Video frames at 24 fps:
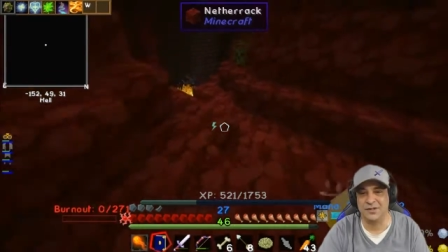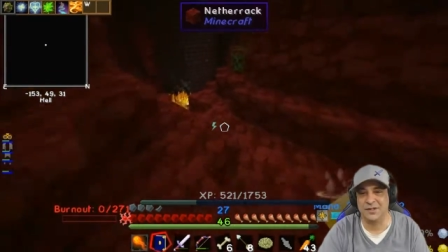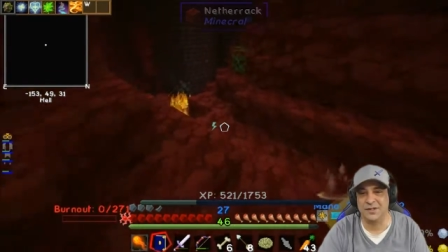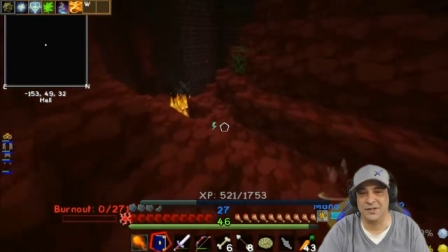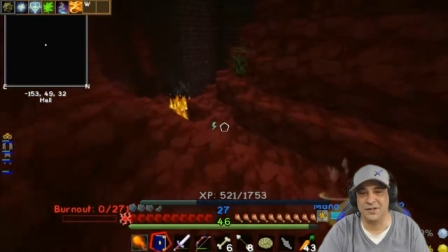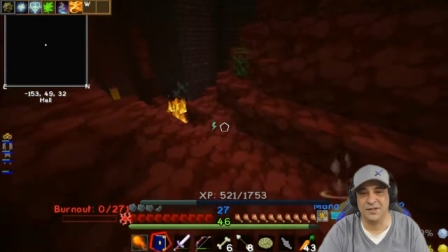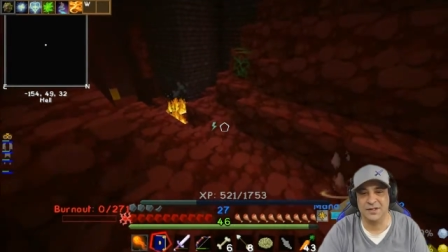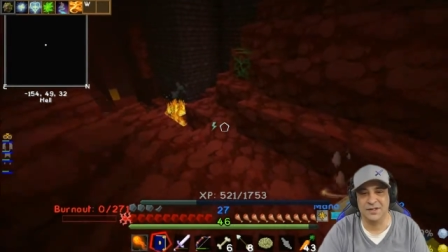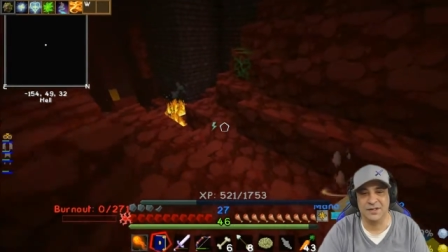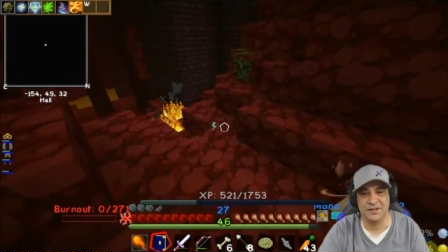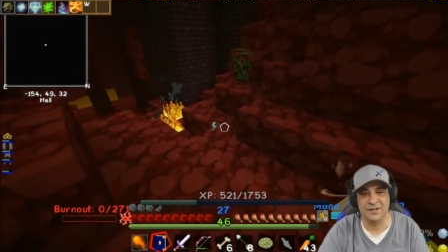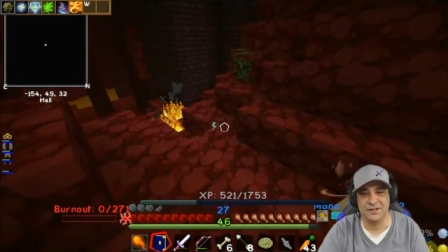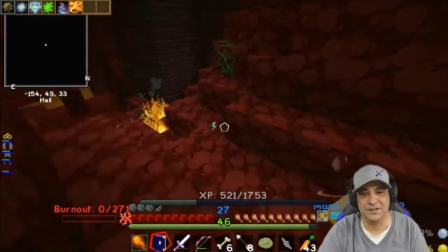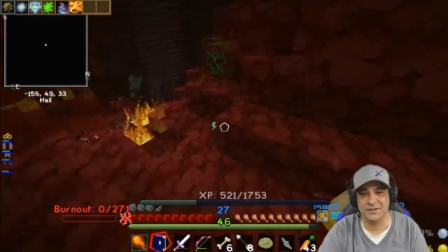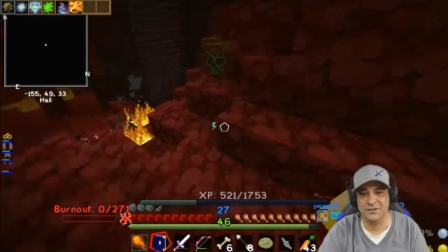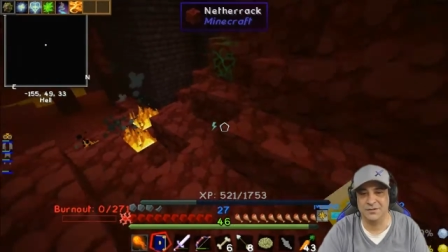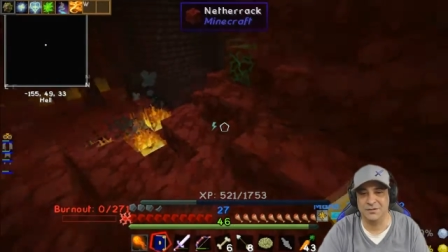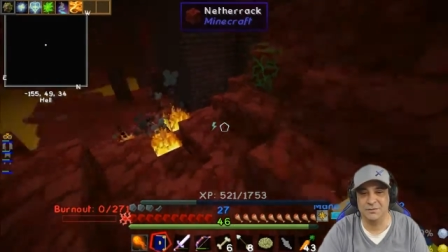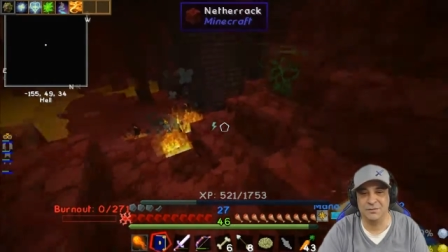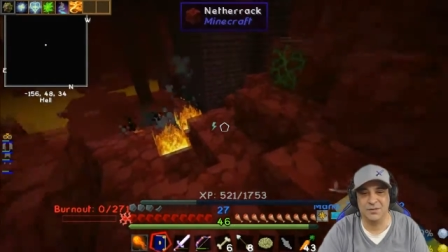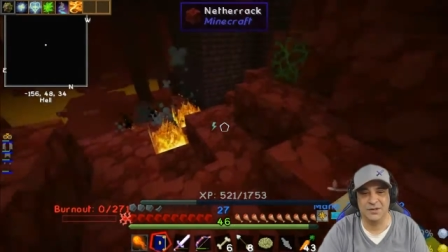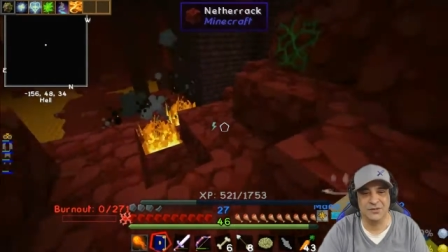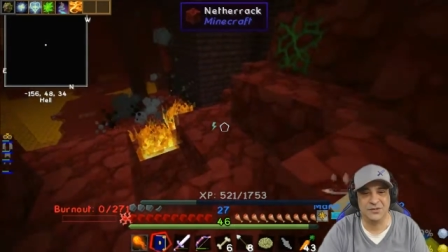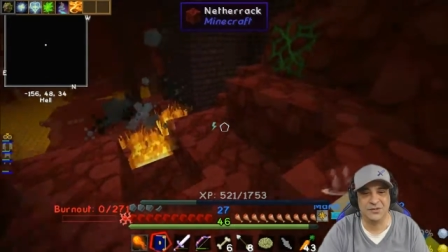it.
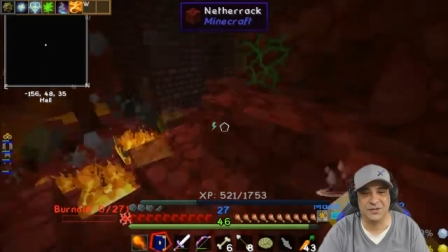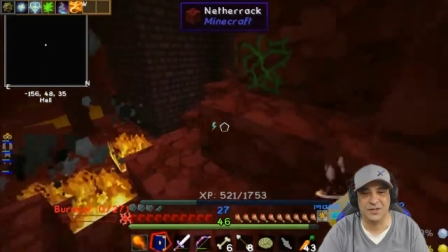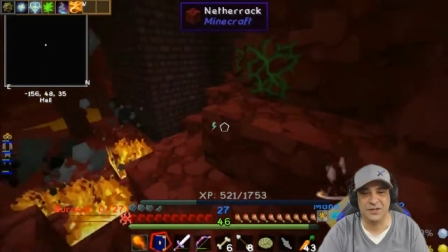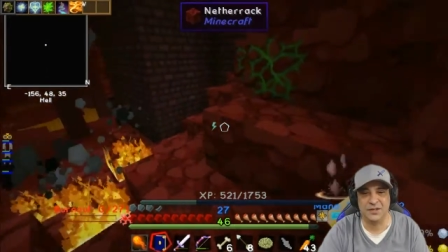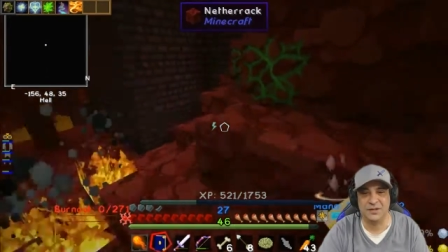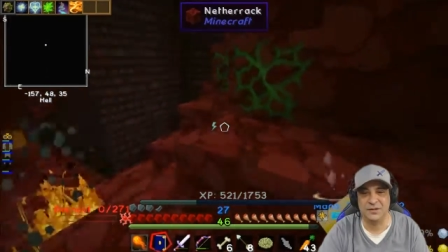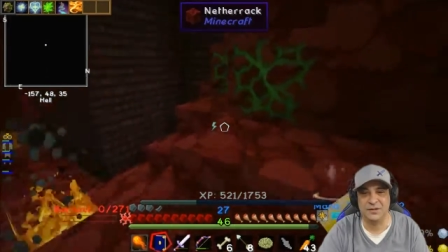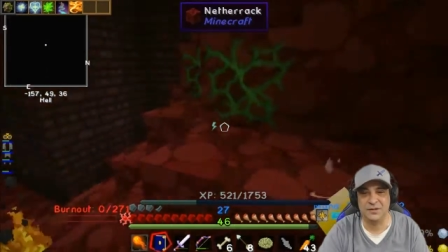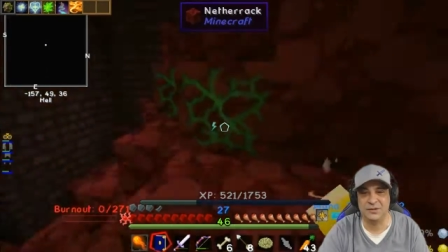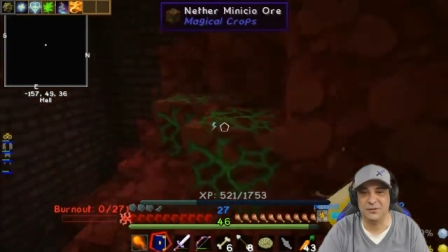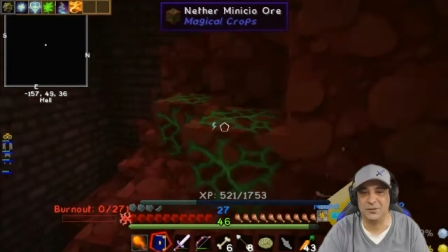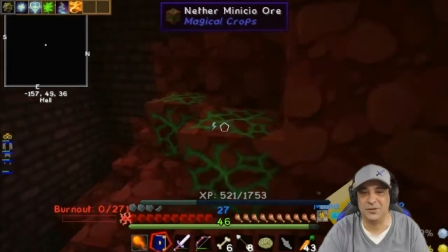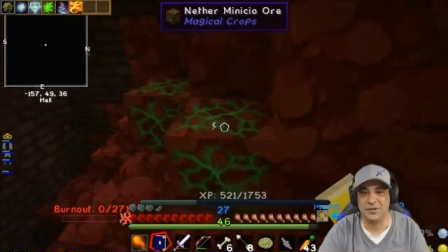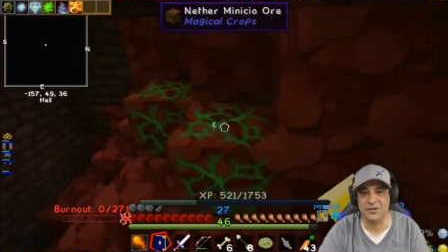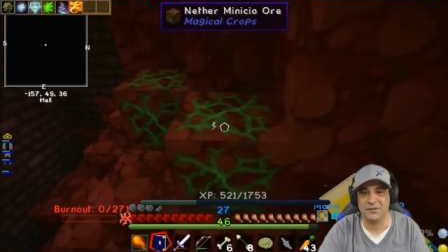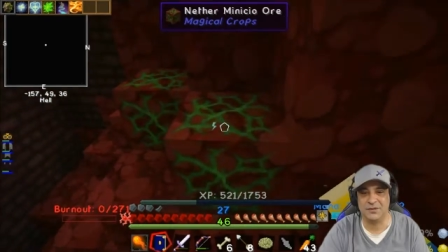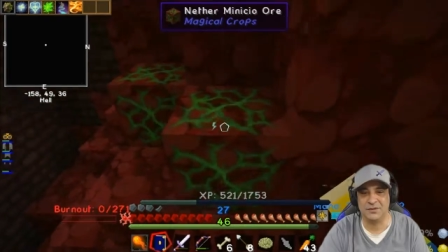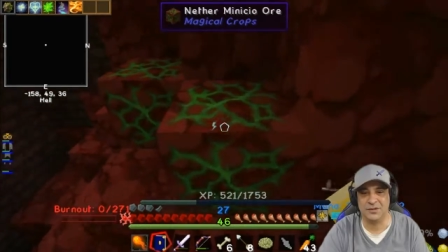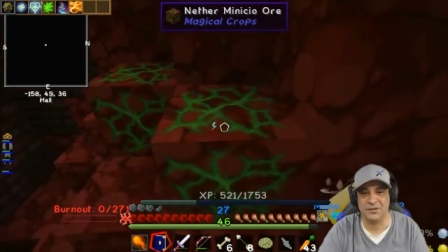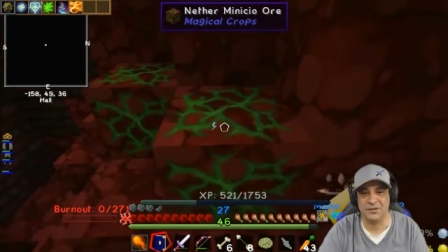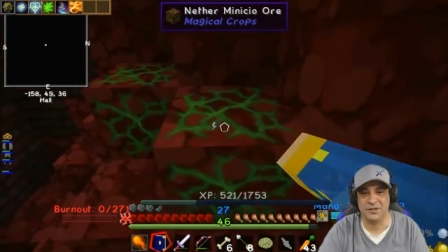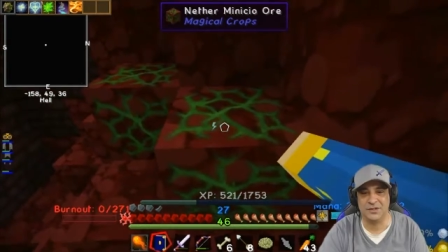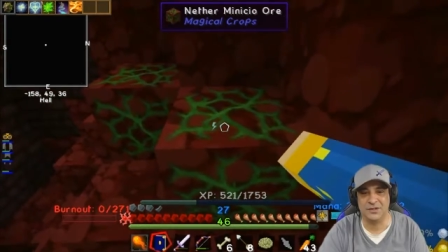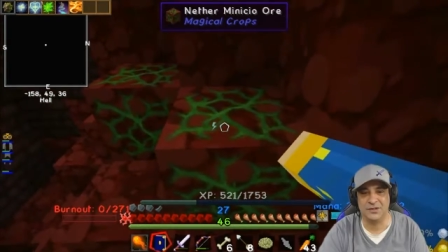Misculin,
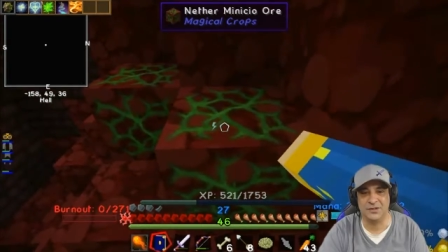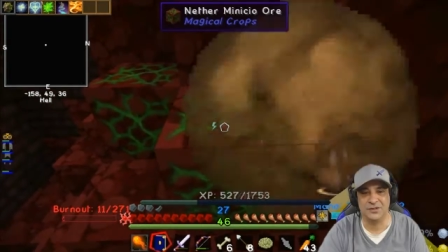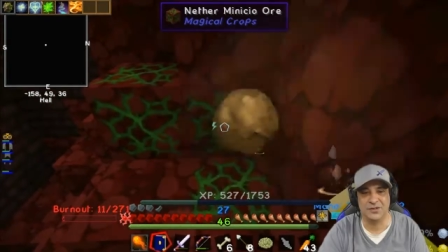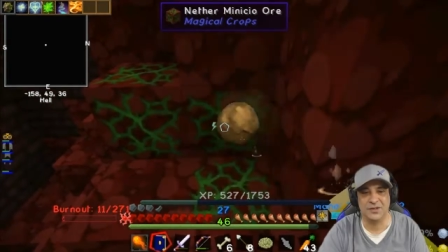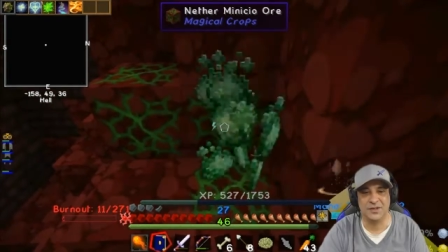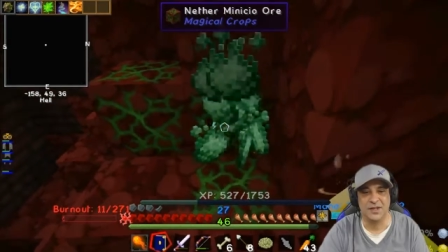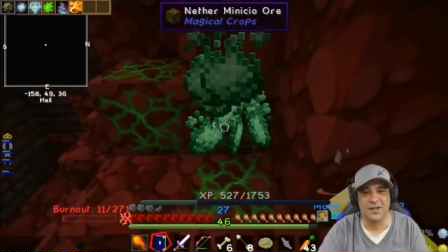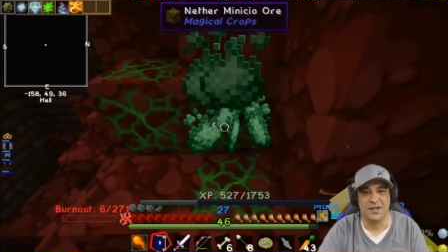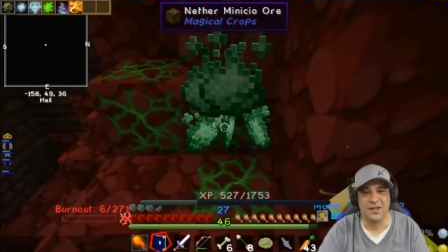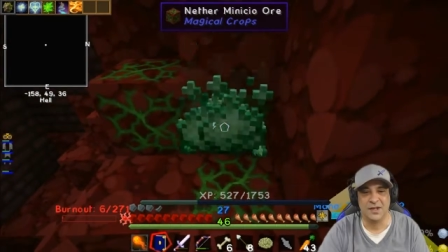whatever it is.